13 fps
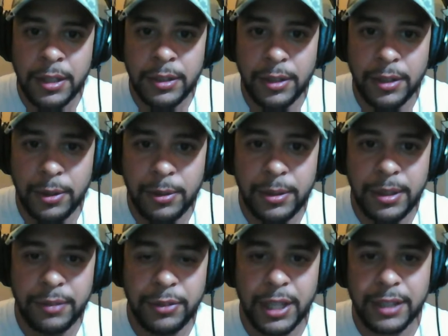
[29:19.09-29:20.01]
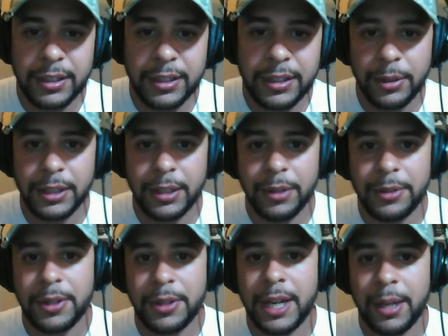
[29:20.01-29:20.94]
So if you guys can only load
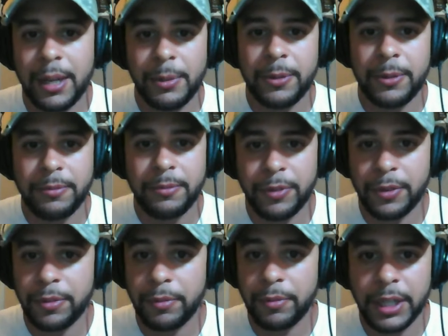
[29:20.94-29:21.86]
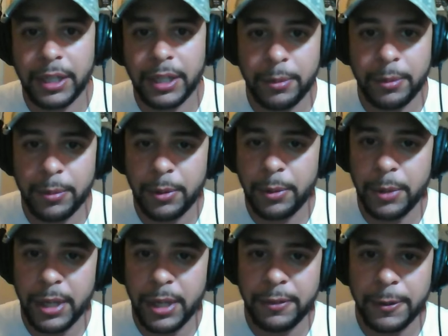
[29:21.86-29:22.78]
your ammo for three gun or, or
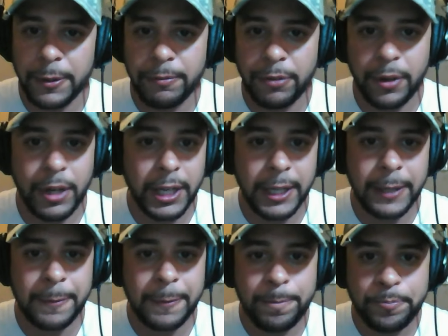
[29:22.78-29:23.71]
whatever for hunting,